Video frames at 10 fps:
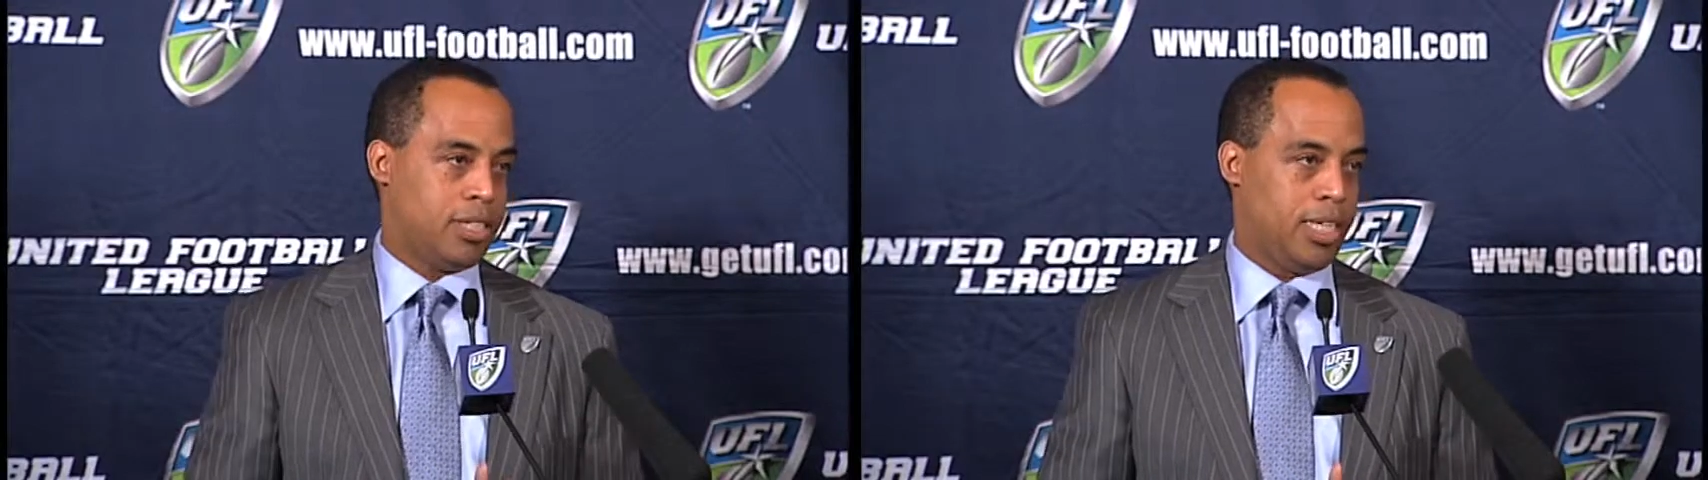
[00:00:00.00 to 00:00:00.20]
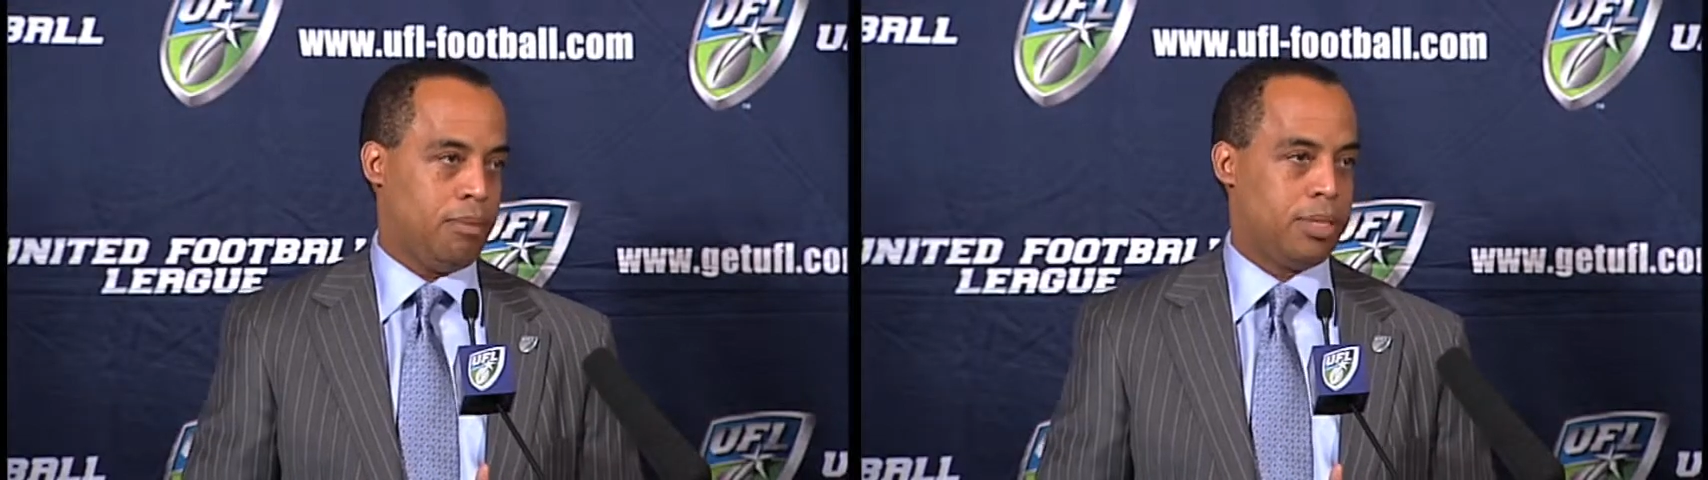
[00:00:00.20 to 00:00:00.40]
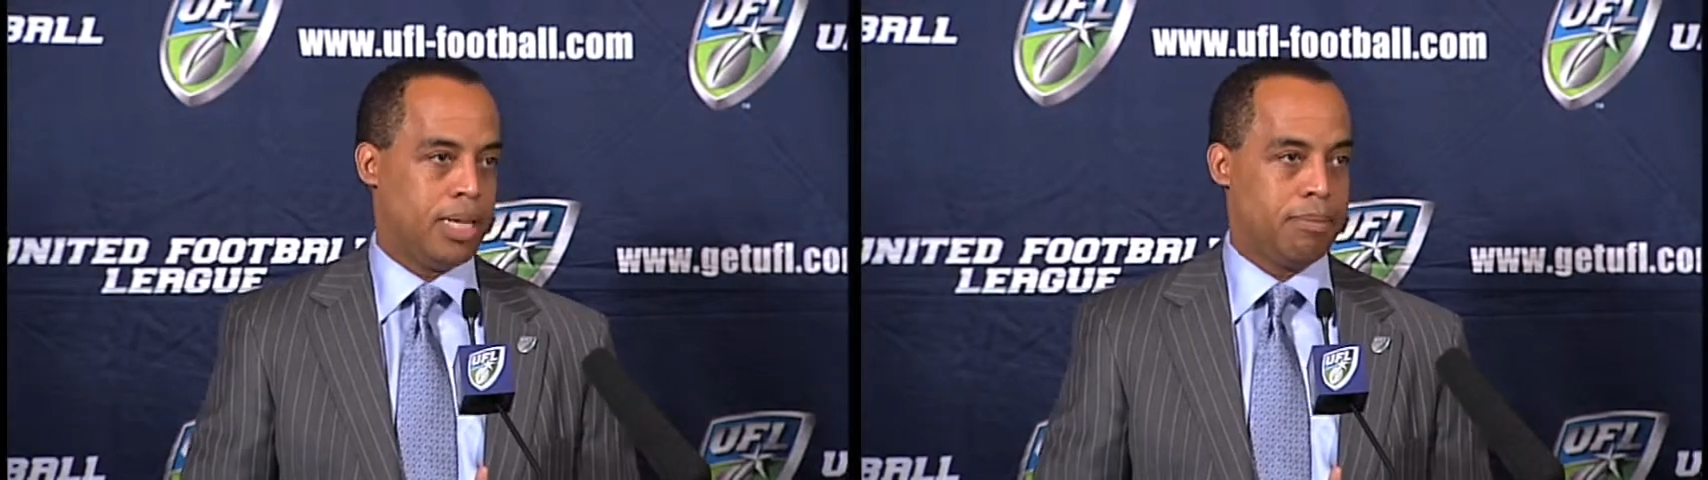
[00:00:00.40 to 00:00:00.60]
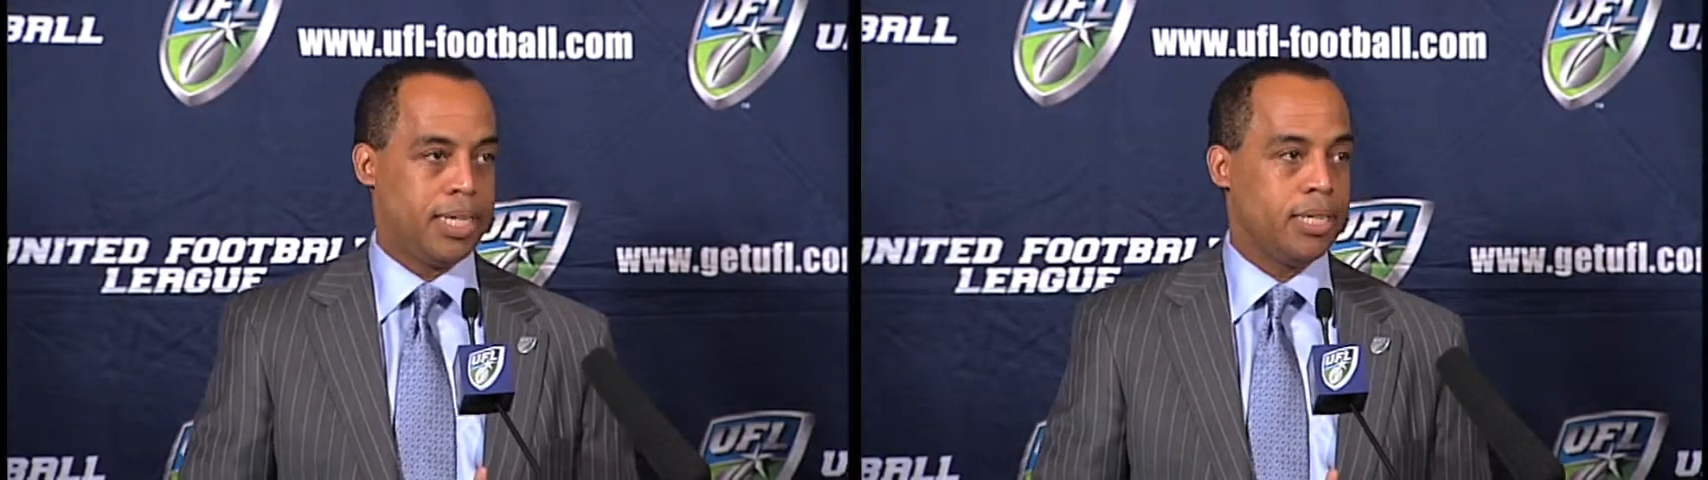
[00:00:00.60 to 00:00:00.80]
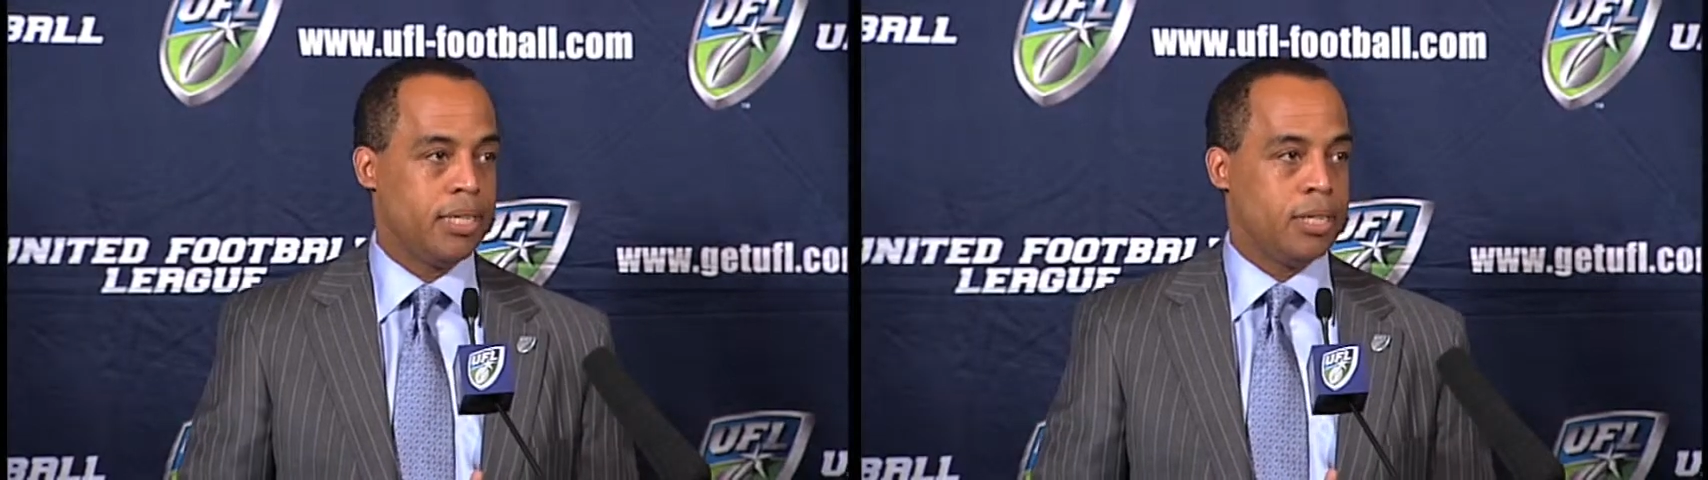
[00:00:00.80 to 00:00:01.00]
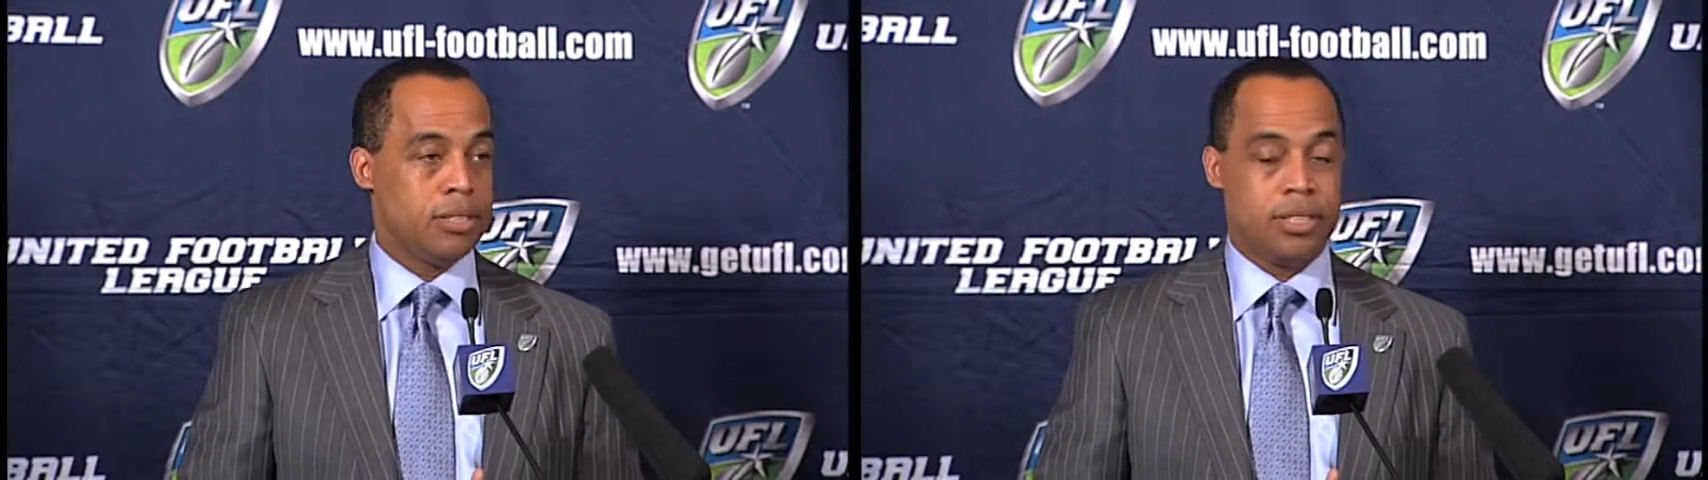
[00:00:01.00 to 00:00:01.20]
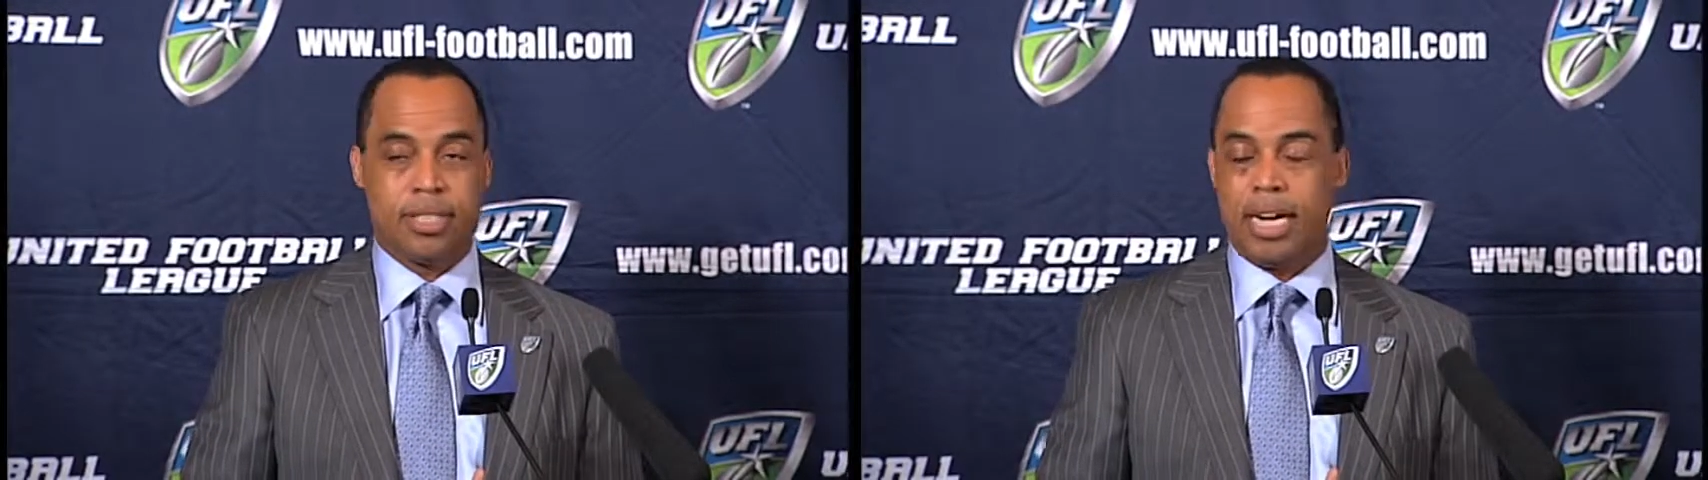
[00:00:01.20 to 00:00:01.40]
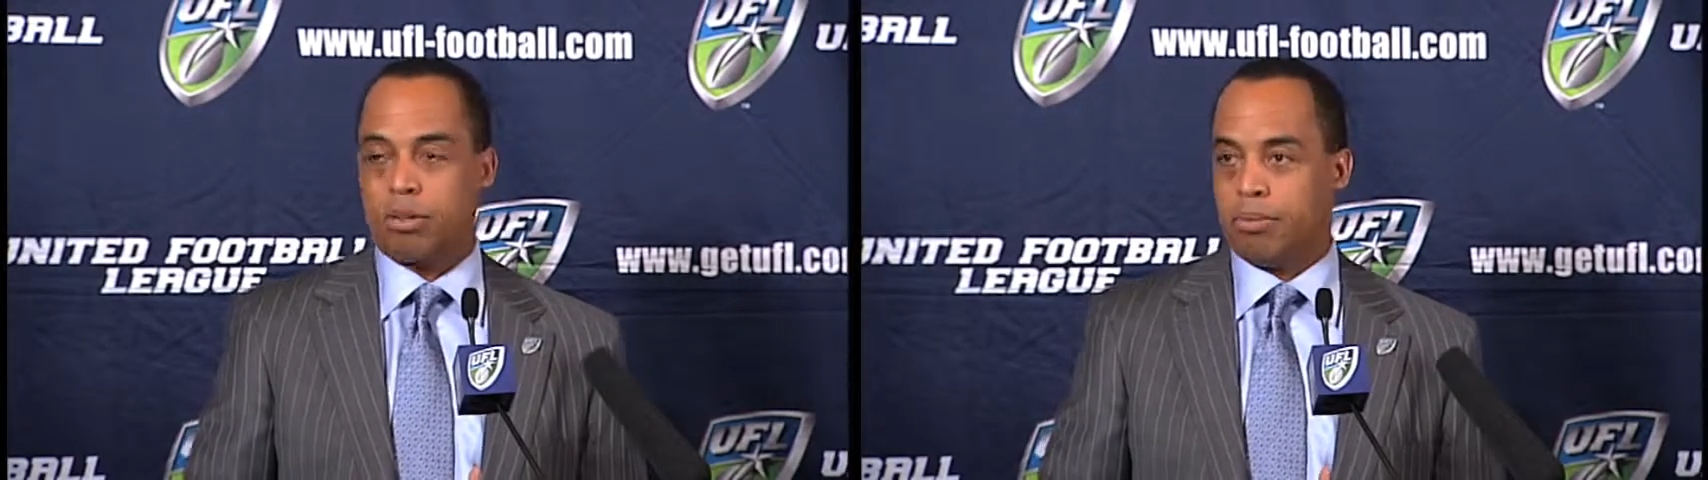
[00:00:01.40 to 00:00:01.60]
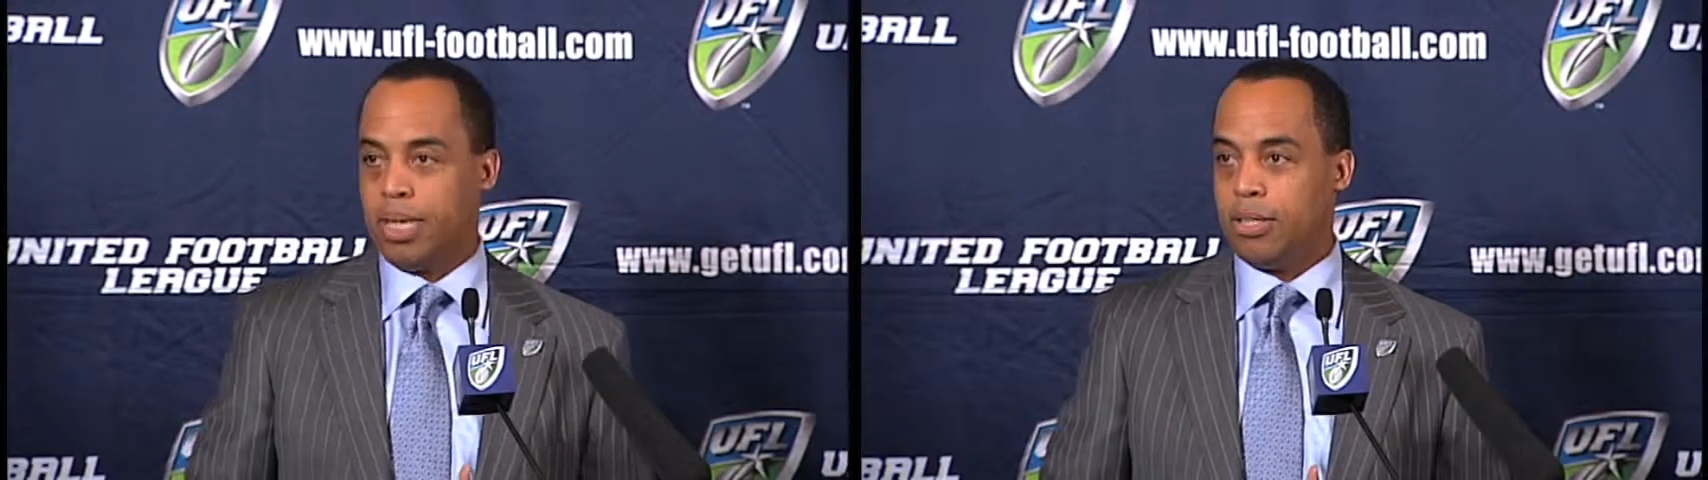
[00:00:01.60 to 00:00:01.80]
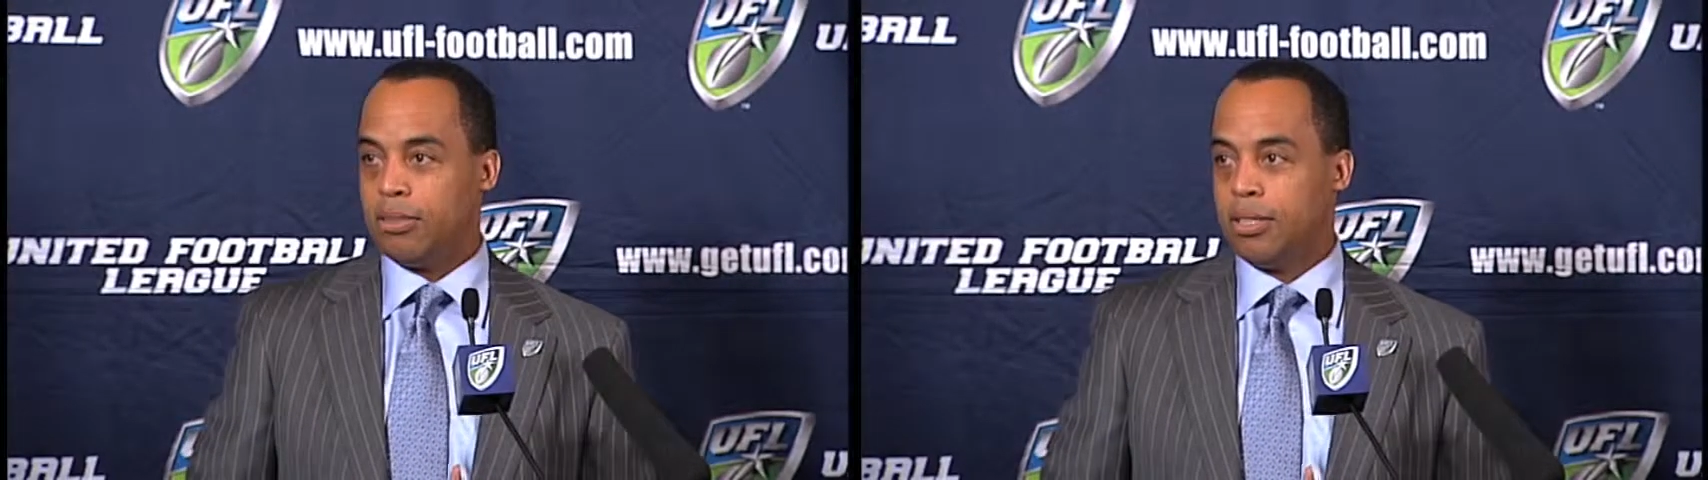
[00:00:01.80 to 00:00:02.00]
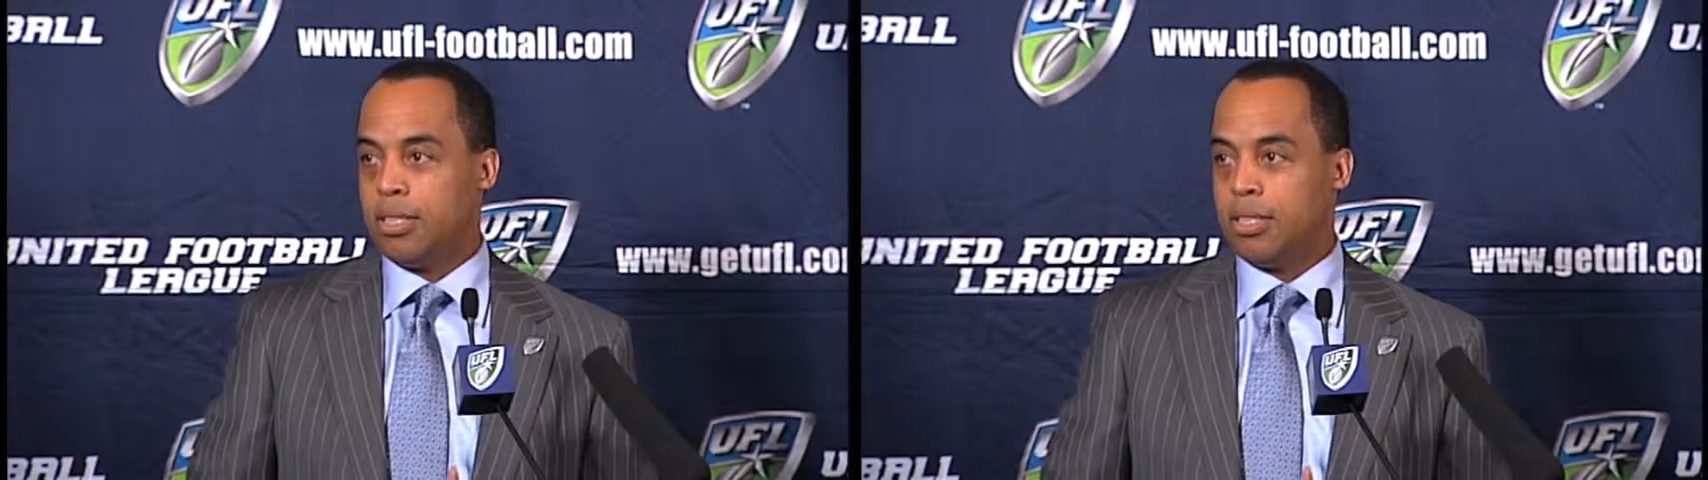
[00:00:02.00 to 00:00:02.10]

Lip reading: team coming to Sacramento?